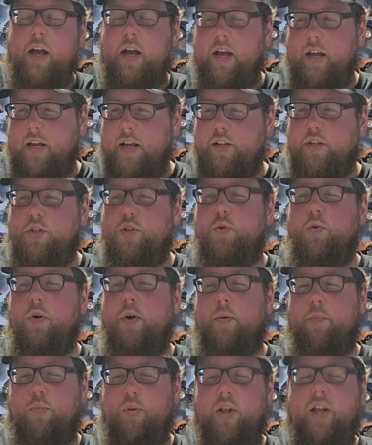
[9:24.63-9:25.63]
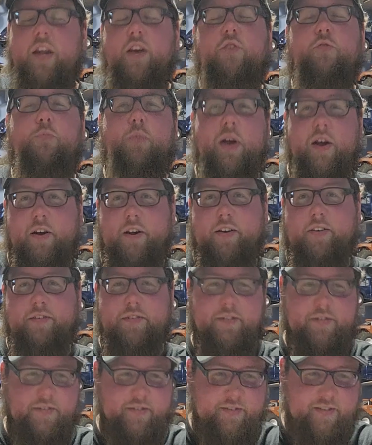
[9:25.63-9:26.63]
Gets you plenty of
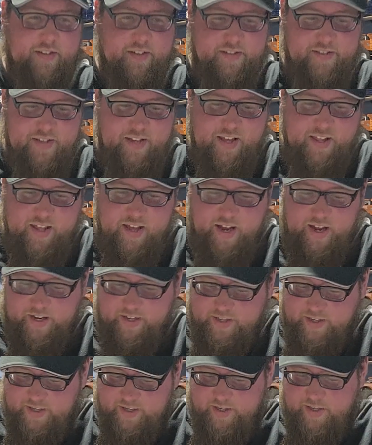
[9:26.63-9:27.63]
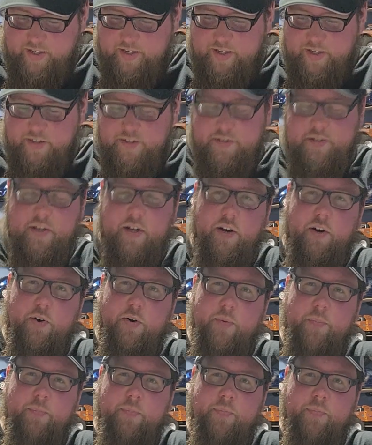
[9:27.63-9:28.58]
bearings. I'll say that. So